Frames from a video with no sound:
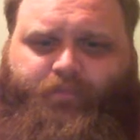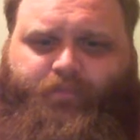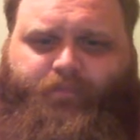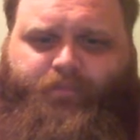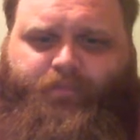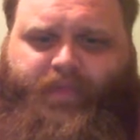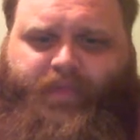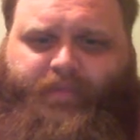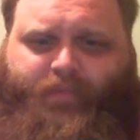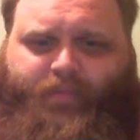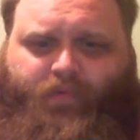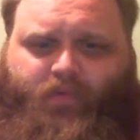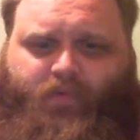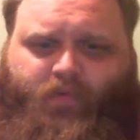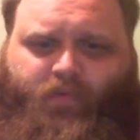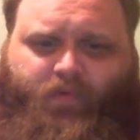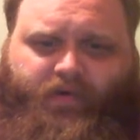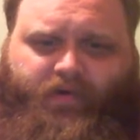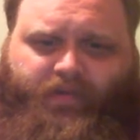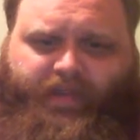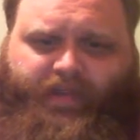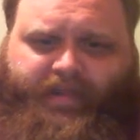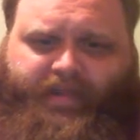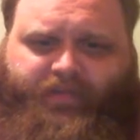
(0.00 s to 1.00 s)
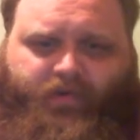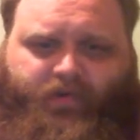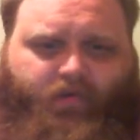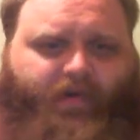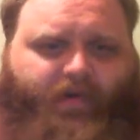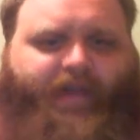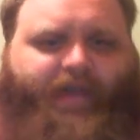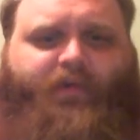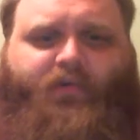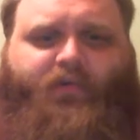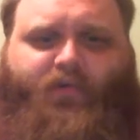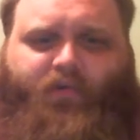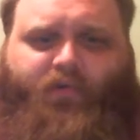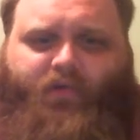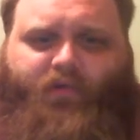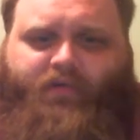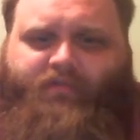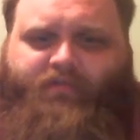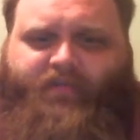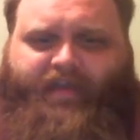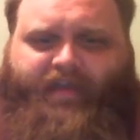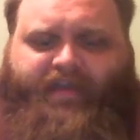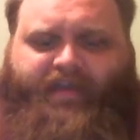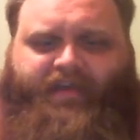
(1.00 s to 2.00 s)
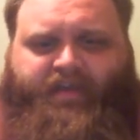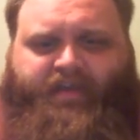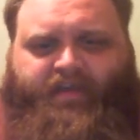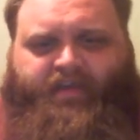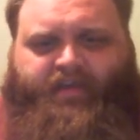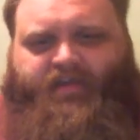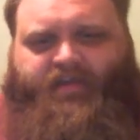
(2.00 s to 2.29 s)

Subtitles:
people who were like the ground crew of like